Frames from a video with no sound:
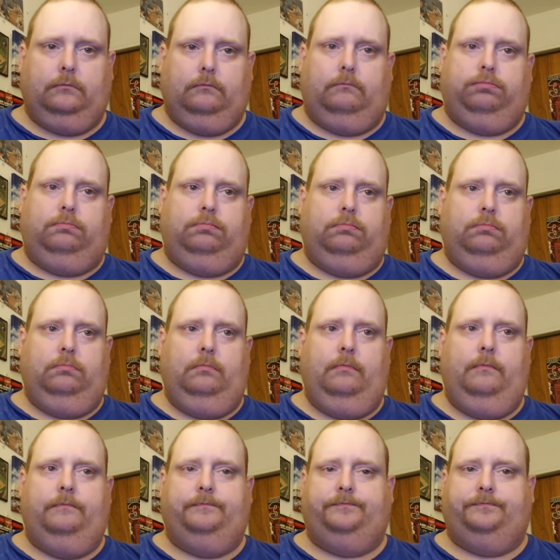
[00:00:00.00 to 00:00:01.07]

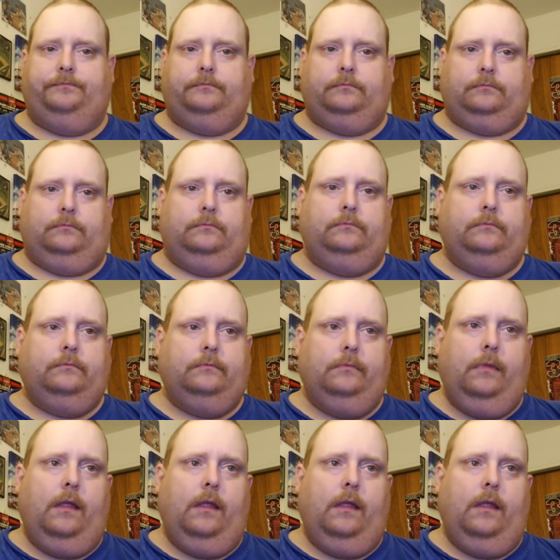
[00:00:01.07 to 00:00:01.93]
Nothing is said.